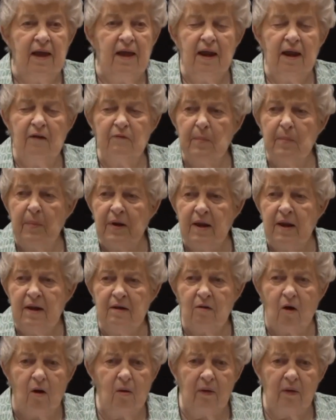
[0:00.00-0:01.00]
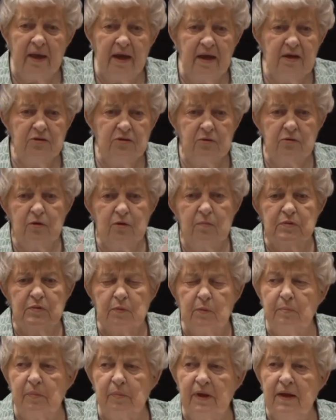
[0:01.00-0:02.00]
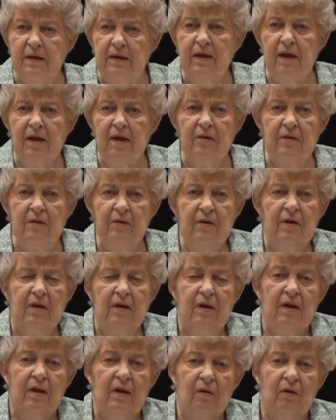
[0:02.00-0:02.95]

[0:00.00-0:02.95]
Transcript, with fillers: And everybody, all age groups, would play together,